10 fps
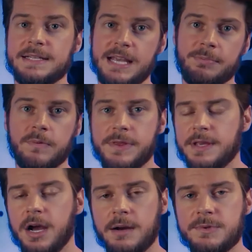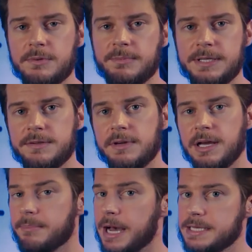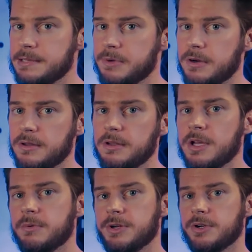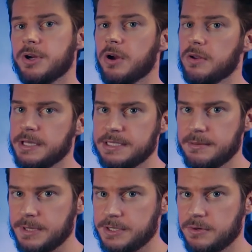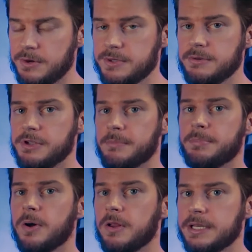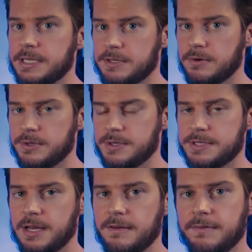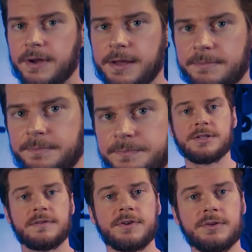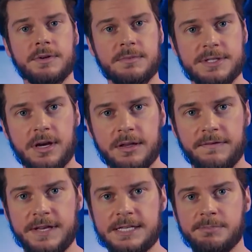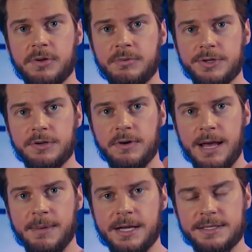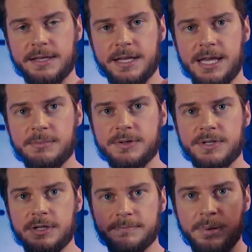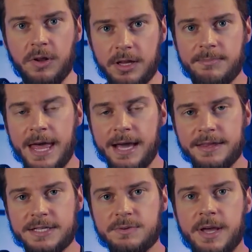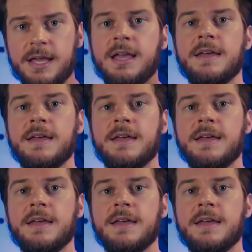example with the arms would be doing a bicep curl. When you're curling something towards you, you're pulling it towards yourself, right? Also, if you're doing what's called a face pull, where you grab onto the cables and you pull it back this way,